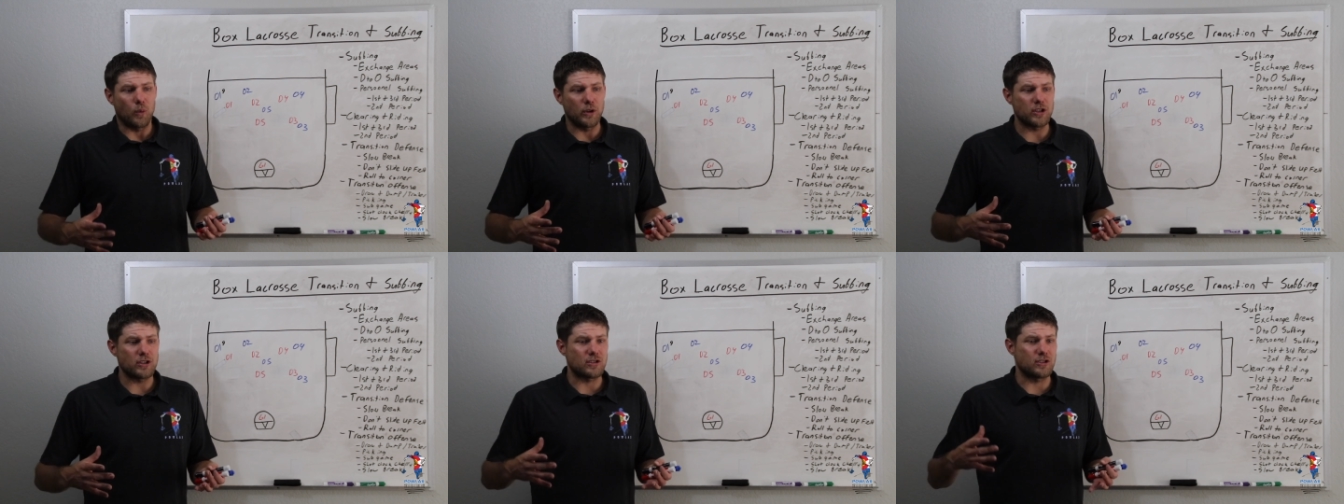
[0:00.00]

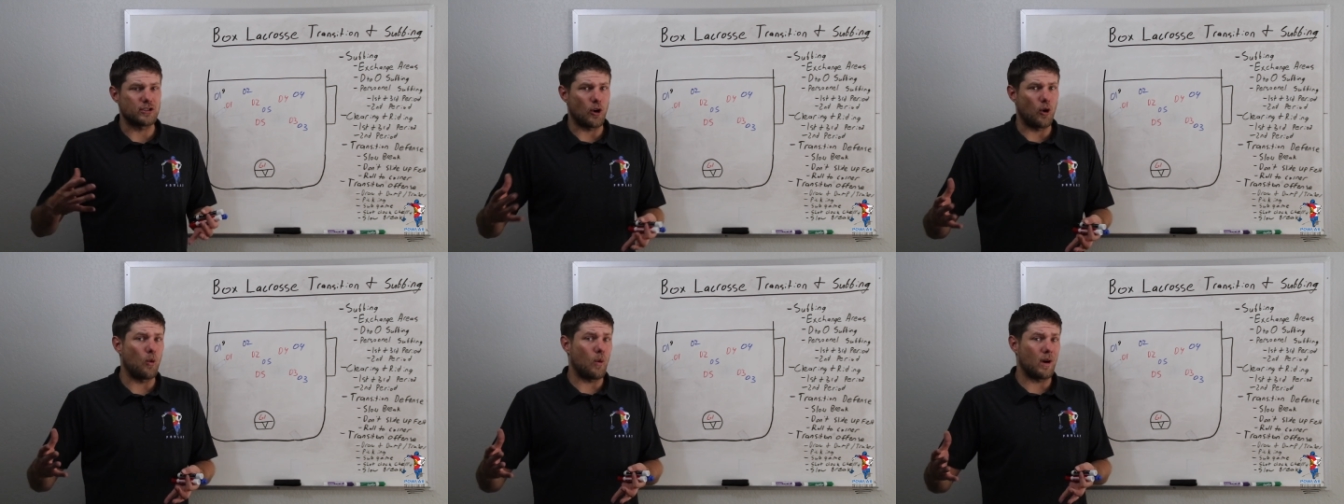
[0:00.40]
we just
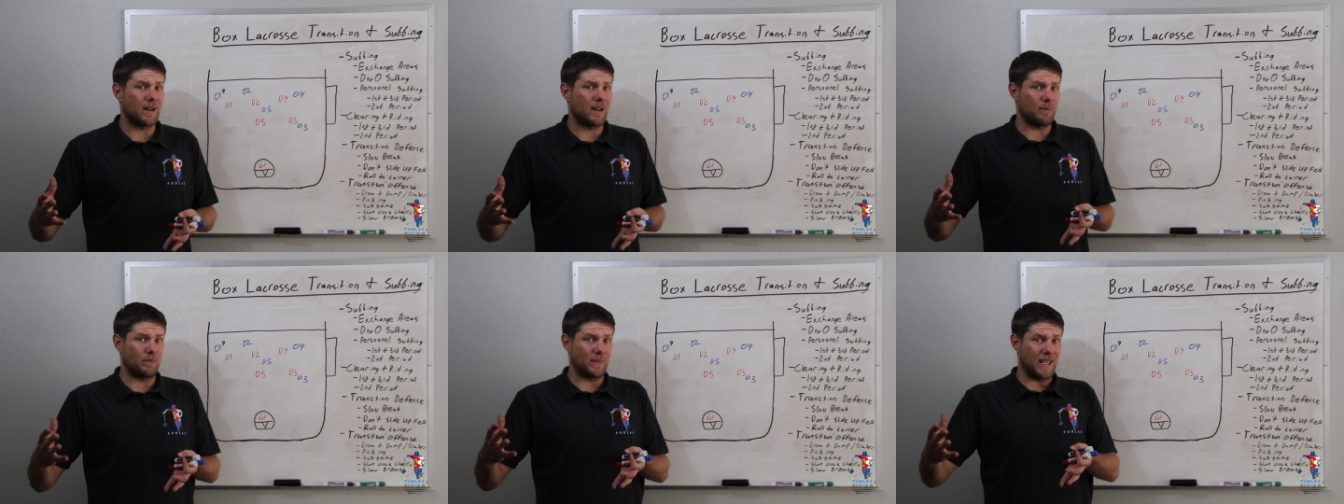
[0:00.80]
don't want
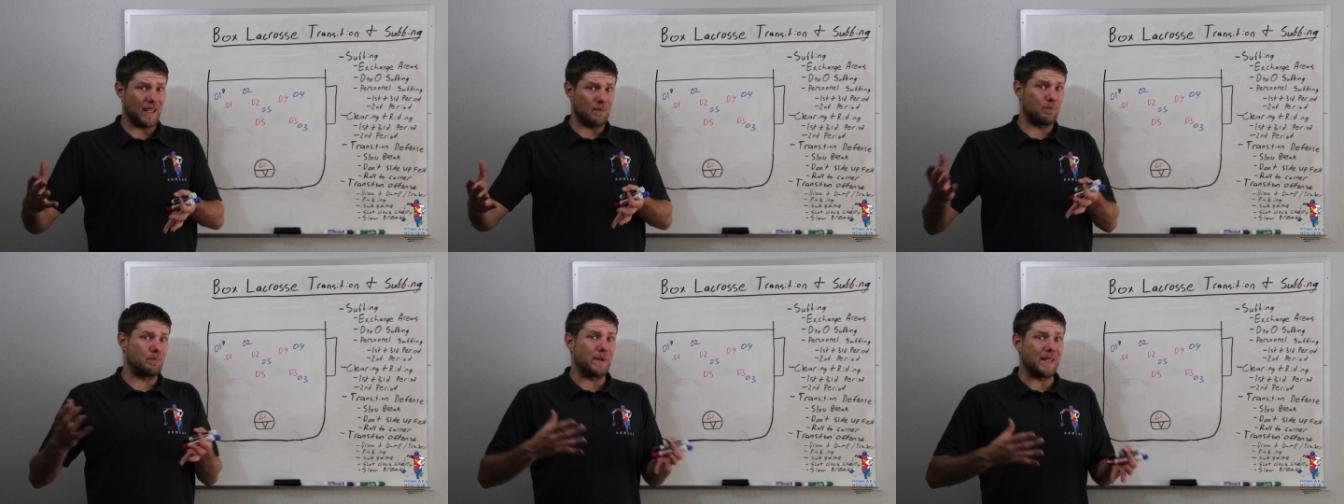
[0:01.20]
to
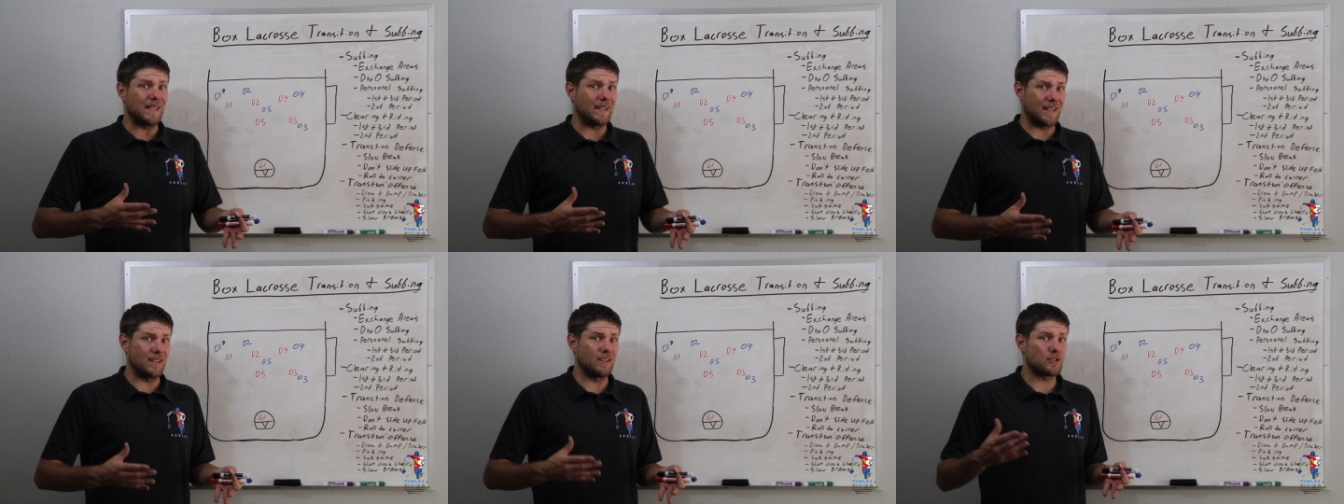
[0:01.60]
get
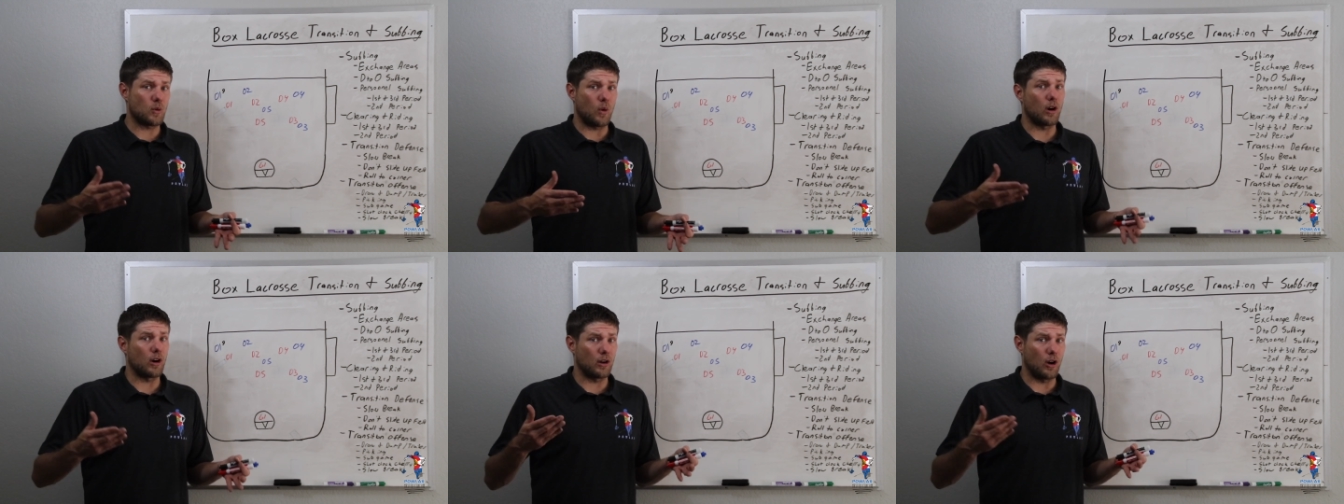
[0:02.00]
beat
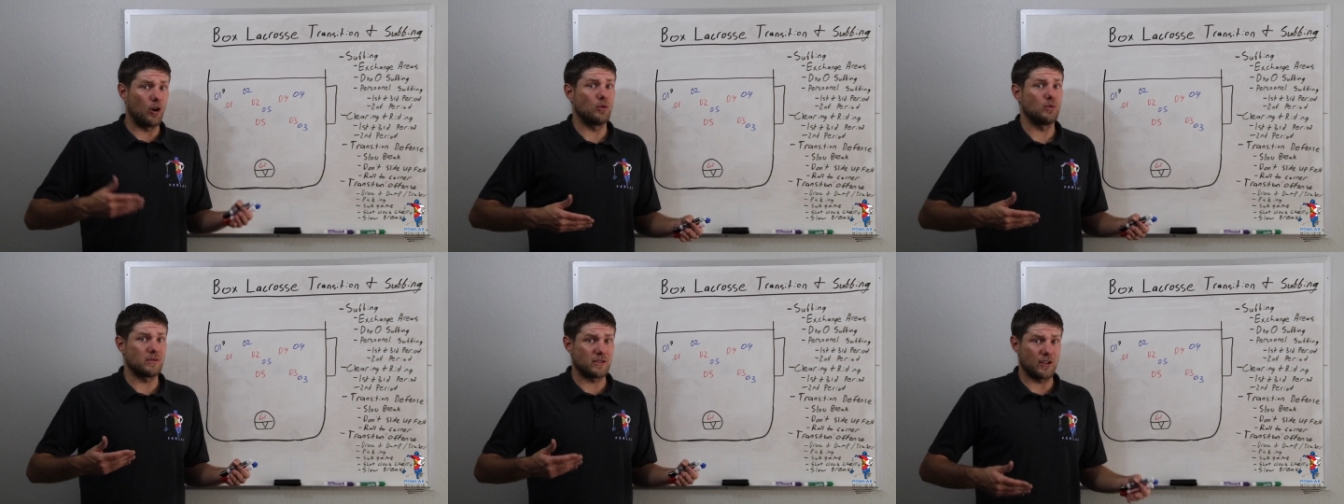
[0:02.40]
into our
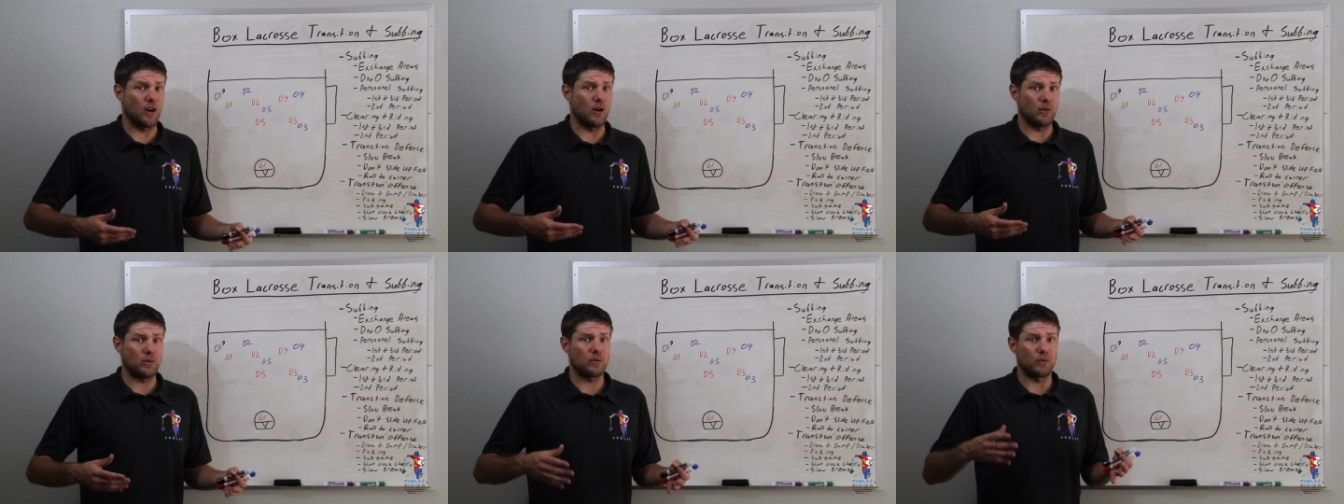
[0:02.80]
own
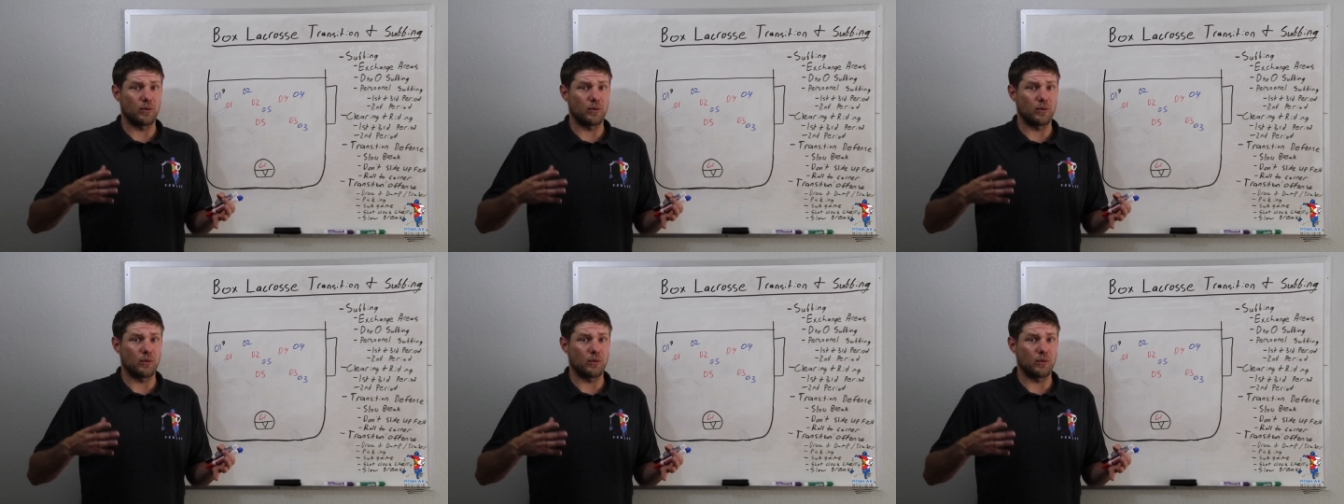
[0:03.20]
zone.